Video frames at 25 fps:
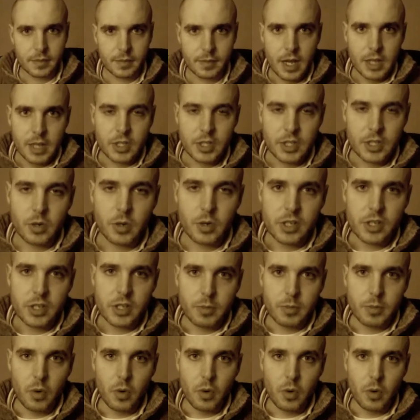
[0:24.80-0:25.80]
So question number
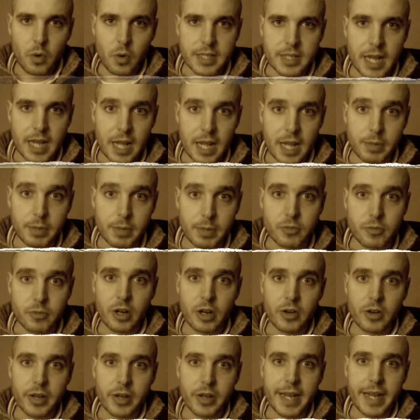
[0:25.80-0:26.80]
1 is, help, I'm
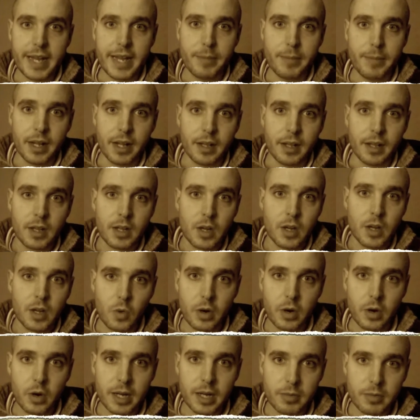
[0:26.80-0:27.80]
drowning in email. What
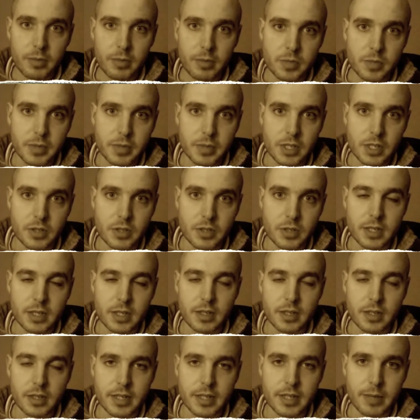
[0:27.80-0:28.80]
can I possibly do to
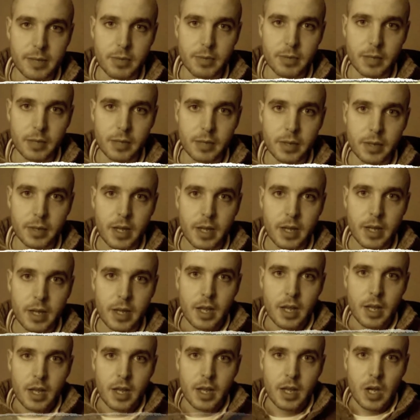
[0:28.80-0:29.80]
keep up?
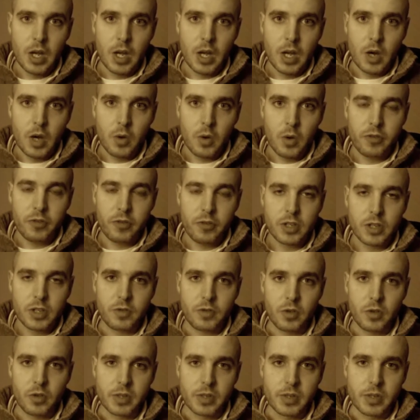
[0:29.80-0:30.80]
Well, first of
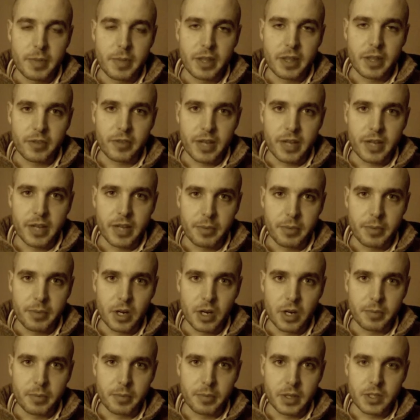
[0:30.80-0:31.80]
all, there's a myth of keeping up.
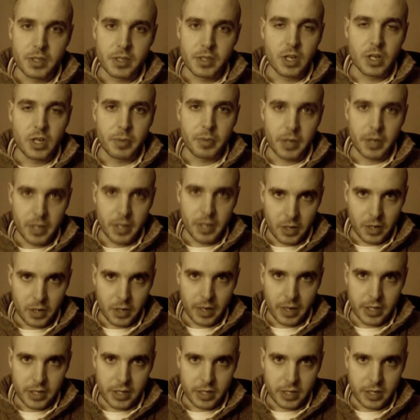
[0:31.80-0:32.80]
There's nobody who
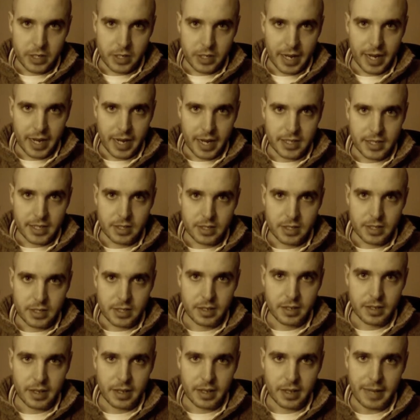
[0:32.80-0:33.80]
actually has
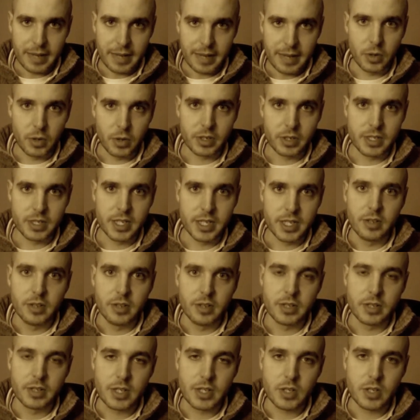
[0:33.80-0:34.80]
inbox zero, as
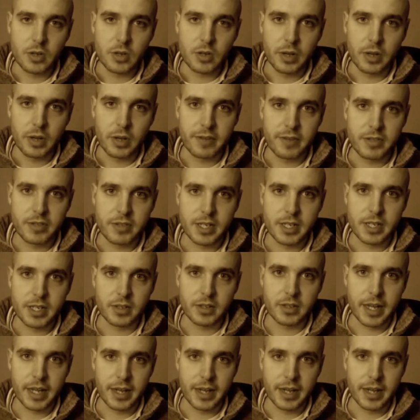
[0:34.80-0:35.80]
it's called, every single
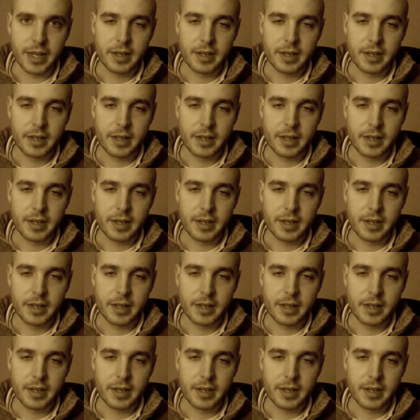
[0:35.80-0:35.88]
day.